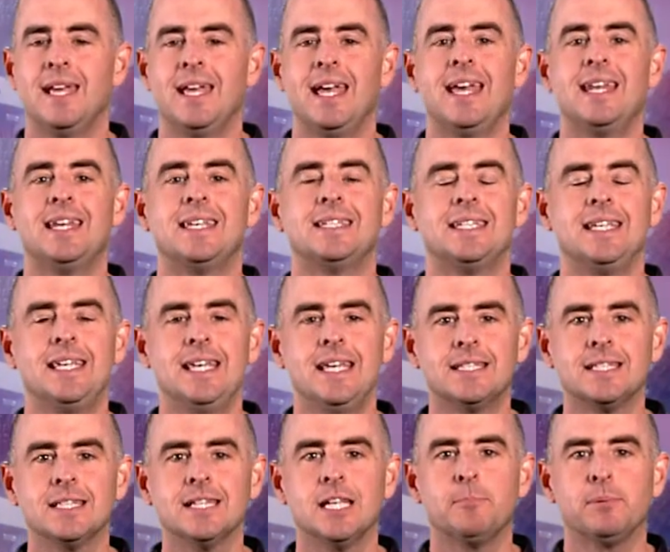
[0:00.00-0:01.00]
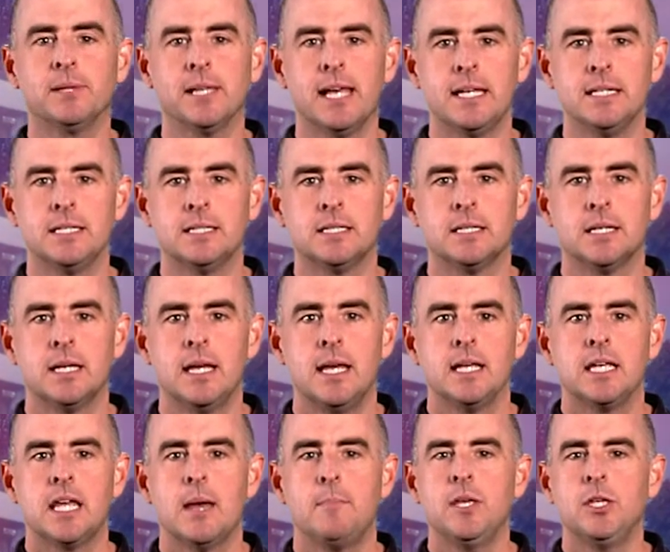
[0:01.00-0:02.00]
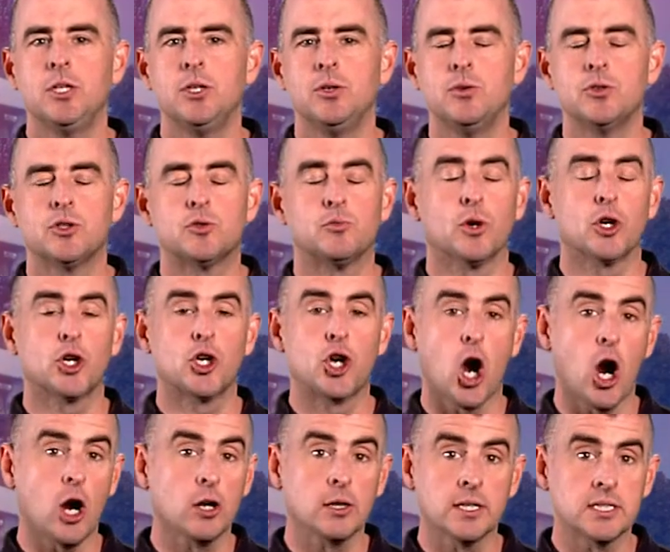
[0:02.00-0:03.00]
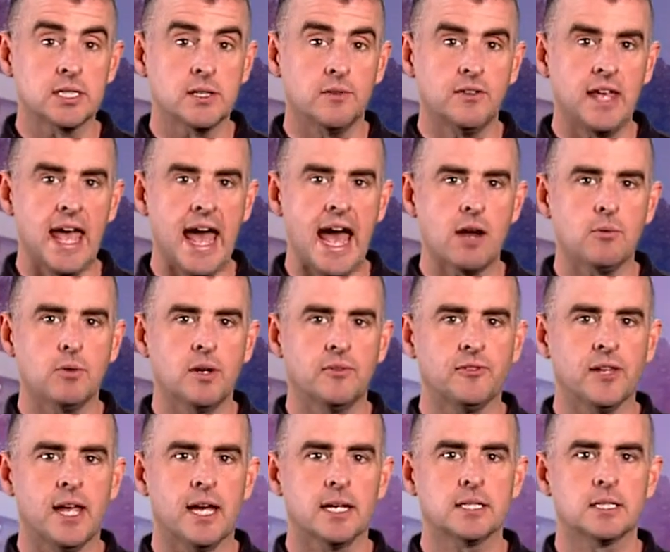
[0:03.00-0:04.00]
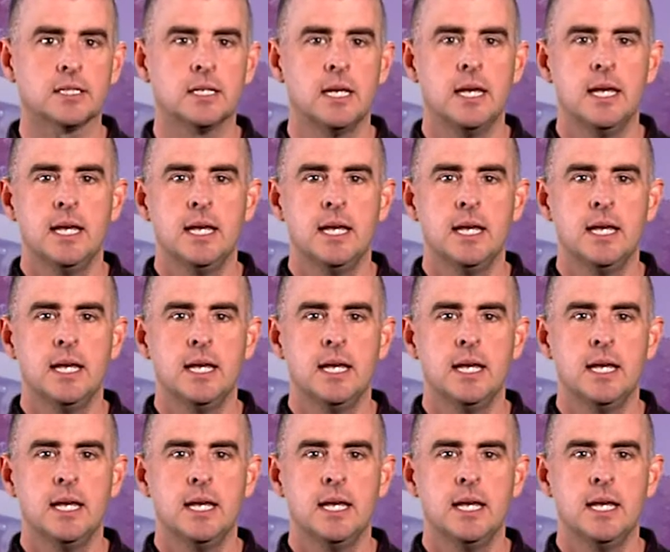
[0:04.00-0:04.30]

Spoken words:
It is easily placed, can be used regardless of gag reflex,